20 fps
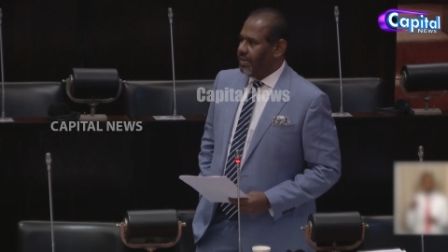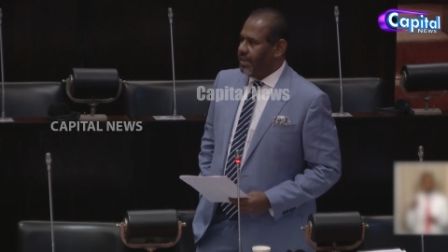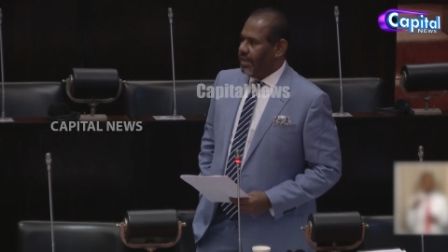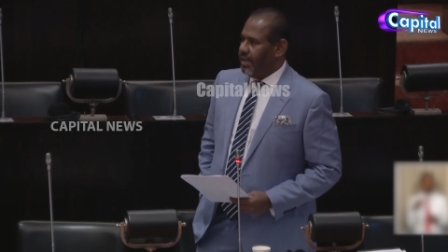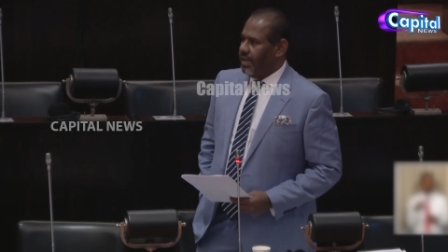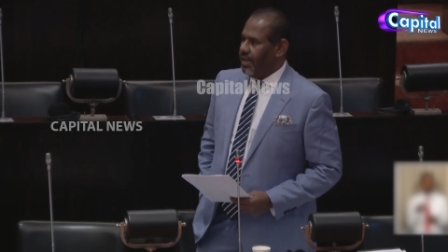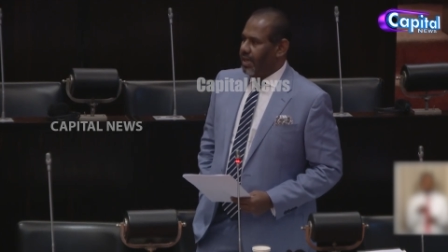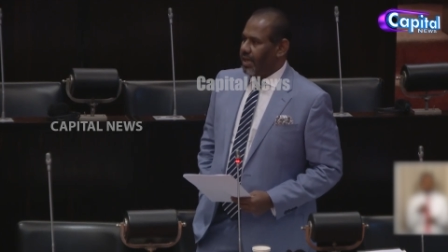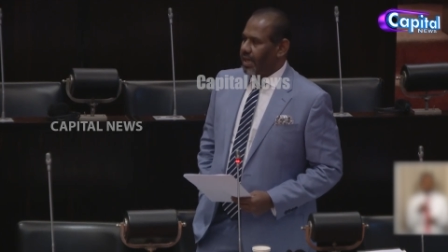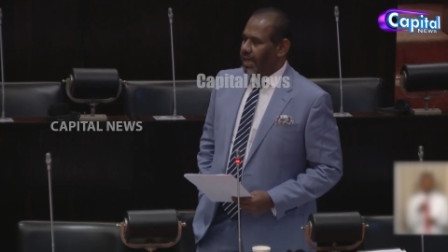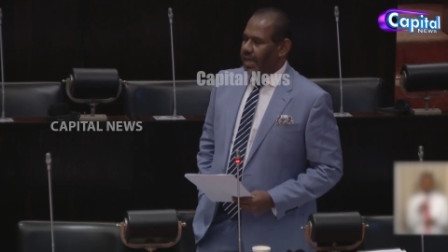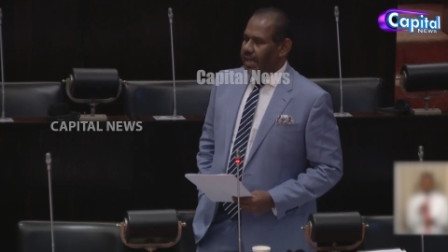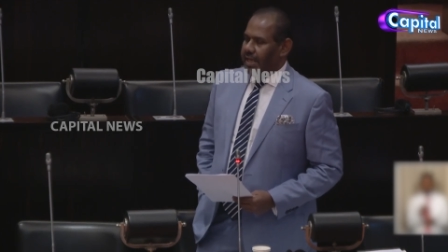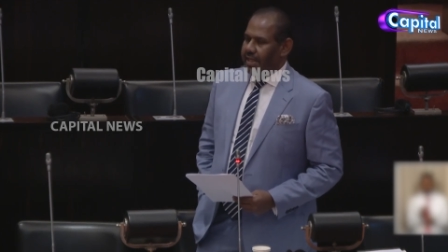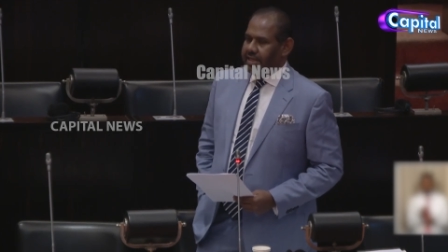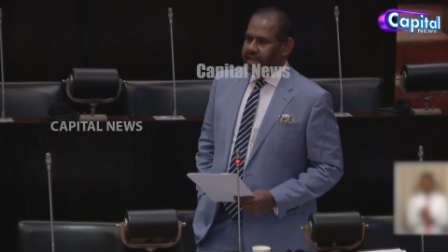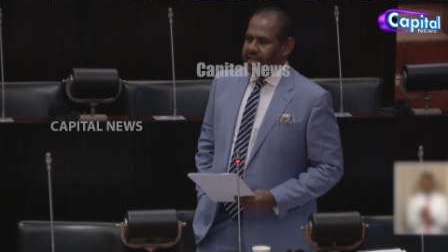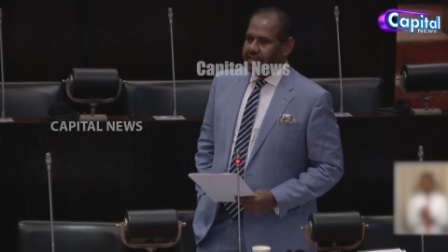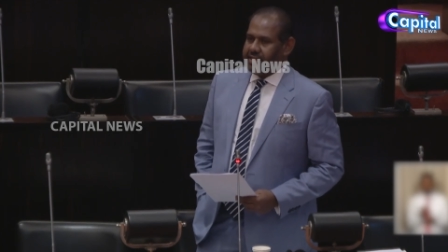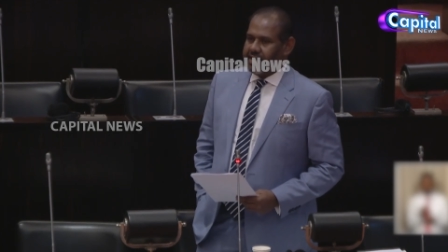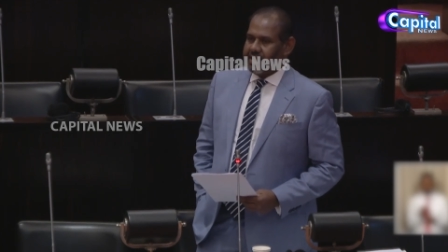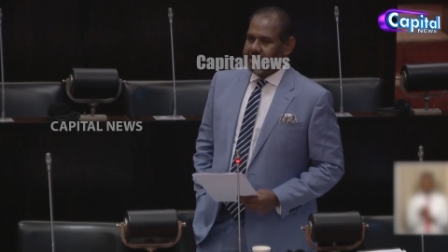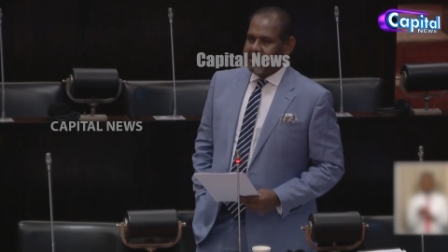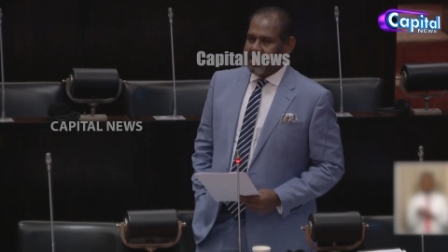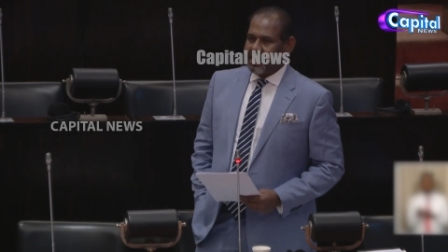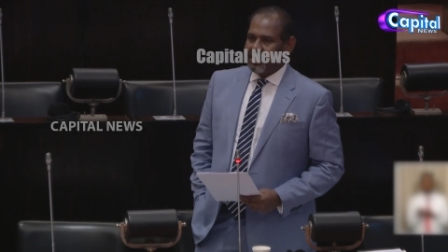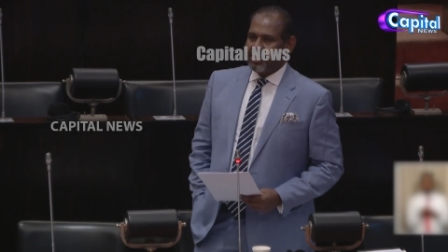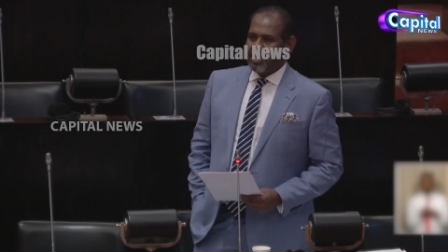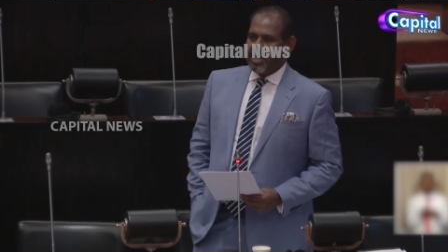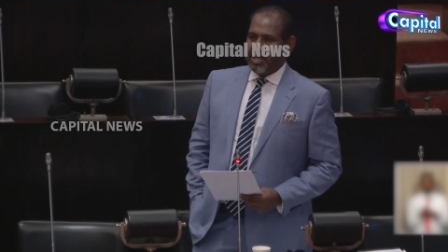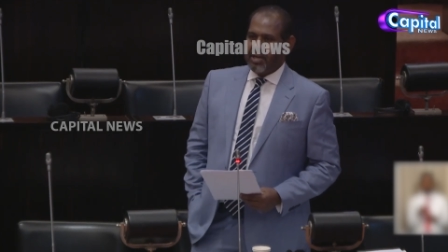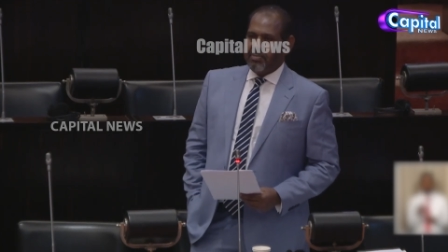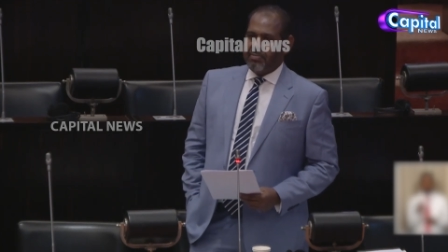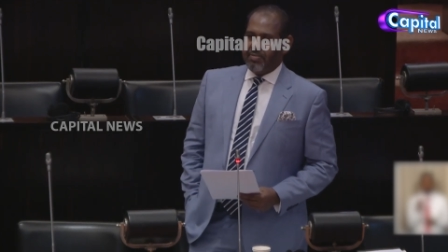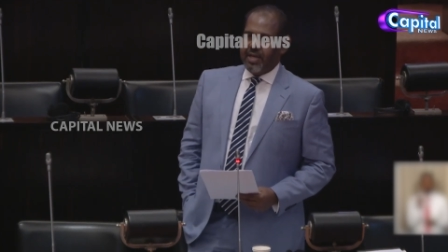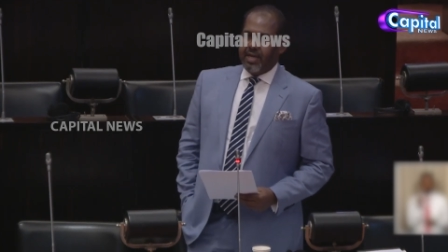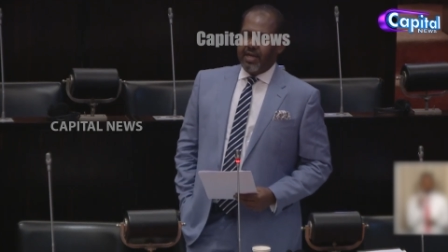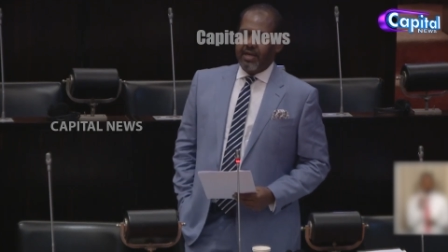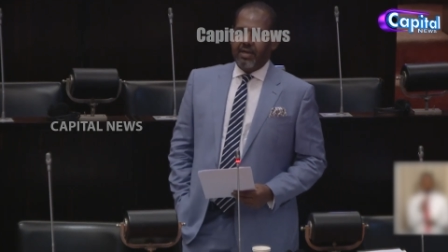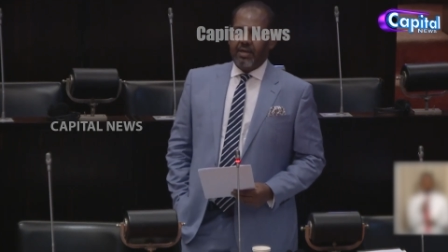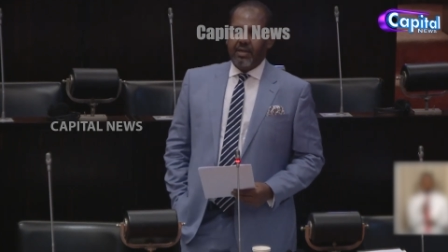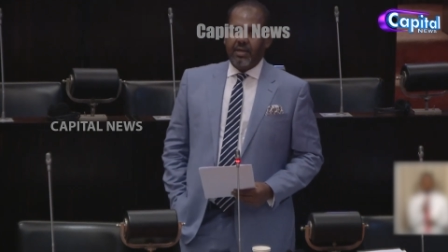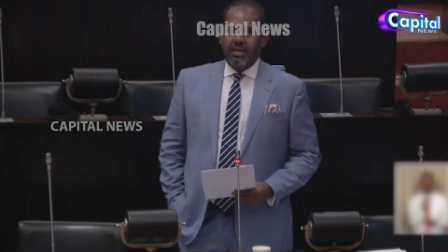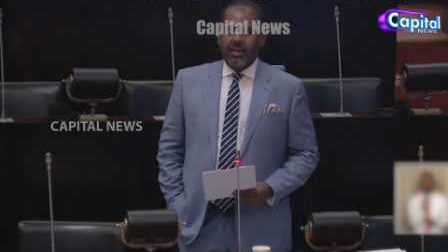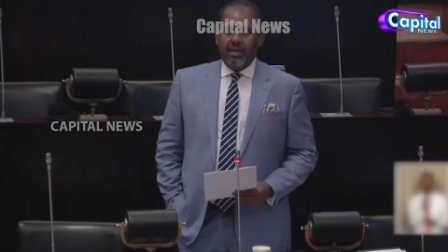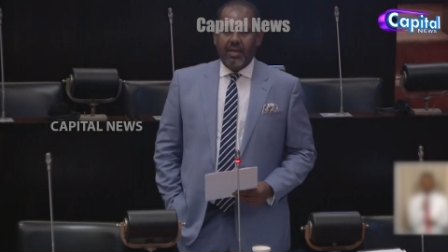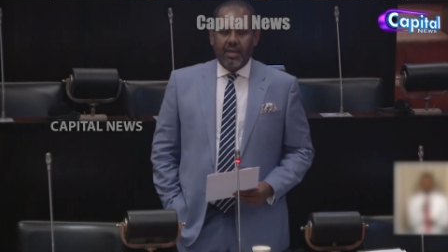It has essentially been